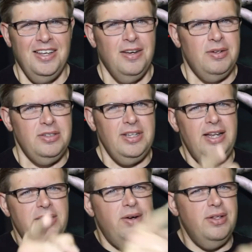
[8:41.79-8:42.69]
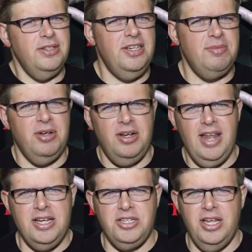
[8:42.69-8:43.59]
Once again, you are the Cheap Shot
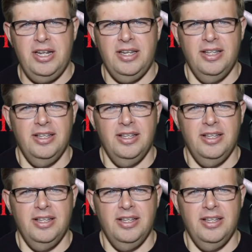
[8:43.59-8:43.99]
Nation.